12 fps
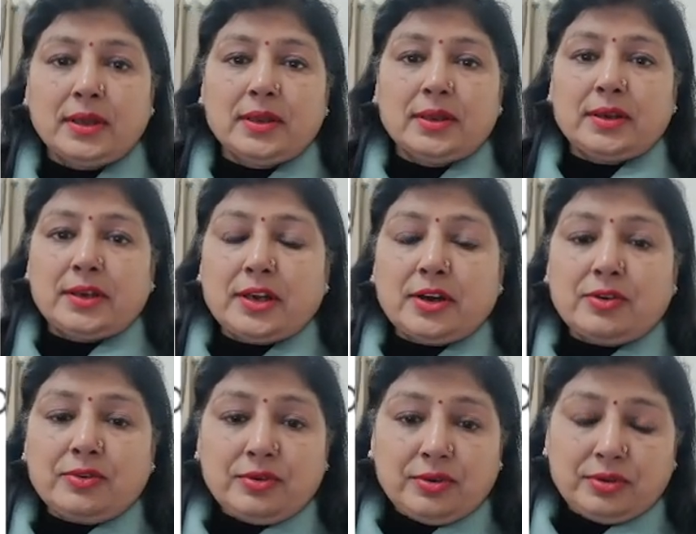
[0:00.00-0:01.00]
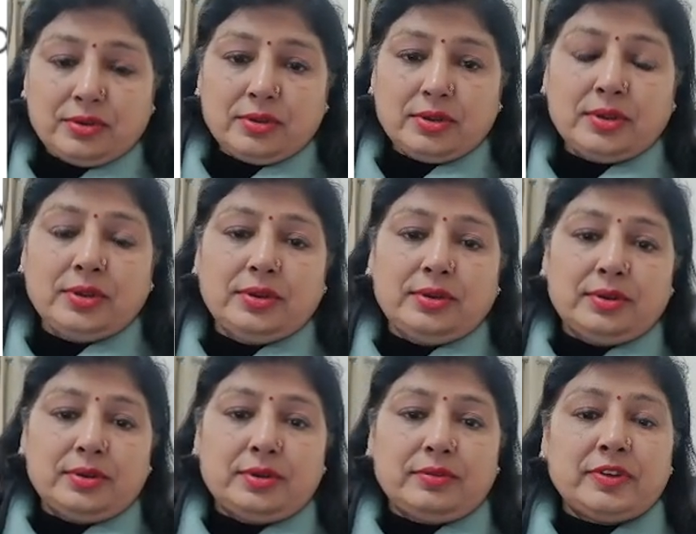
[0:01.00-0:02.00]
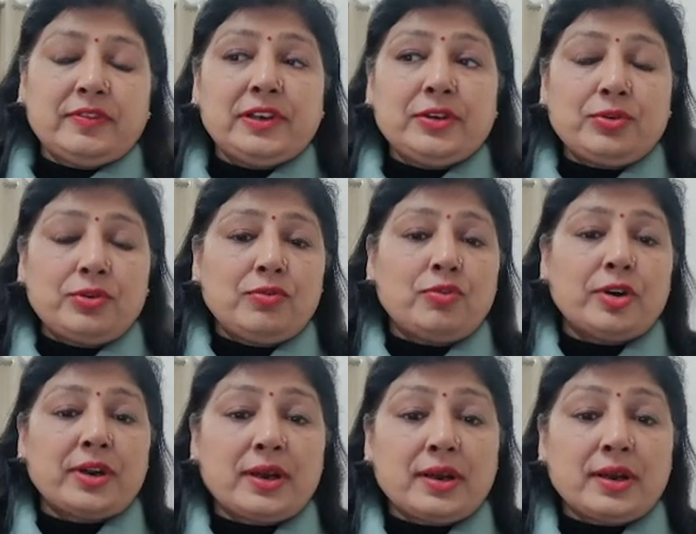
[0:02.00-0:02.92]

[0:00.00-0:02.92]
Now we will know what are